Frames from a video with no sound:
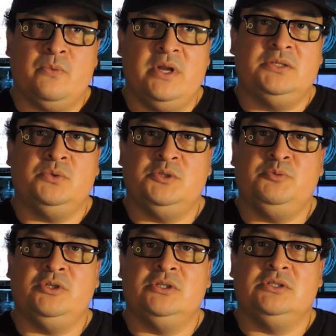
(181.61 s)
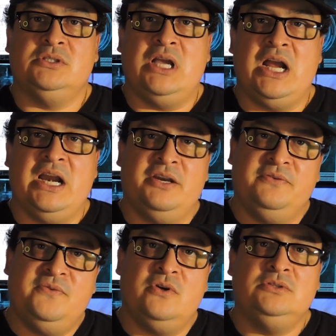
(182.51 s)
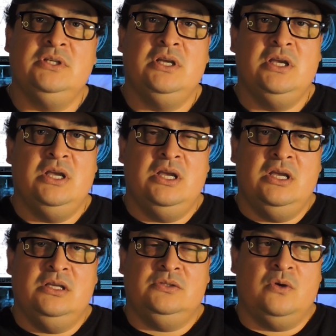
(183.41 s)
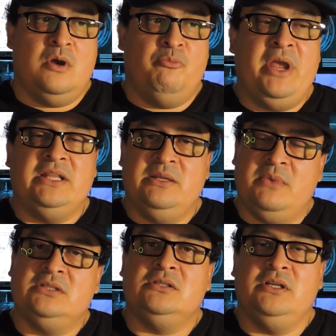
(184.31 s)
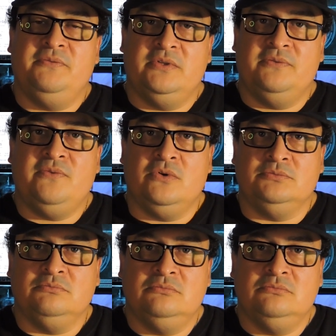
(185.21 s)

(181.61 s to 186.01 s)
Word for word: the rest was because I got a new phone, so I'm paying the monthly for the phone.